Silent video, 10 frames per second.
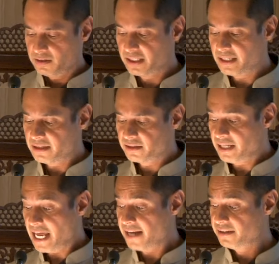
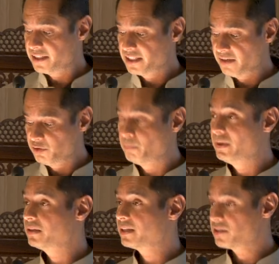The land that gave you
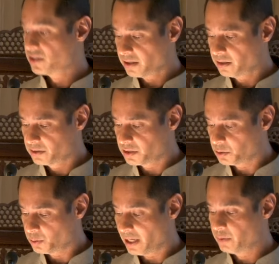milk and suckled
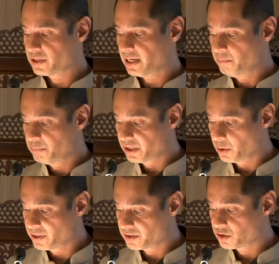you, I was an
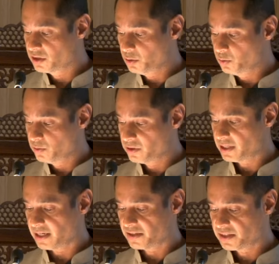embryo in its
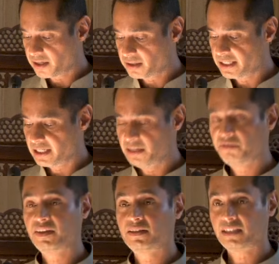dunes and a suckling
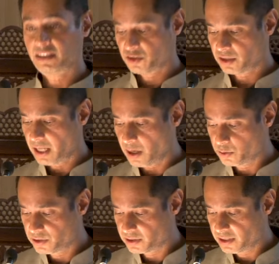infant in its
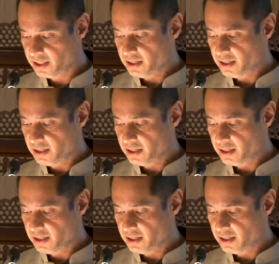clouds.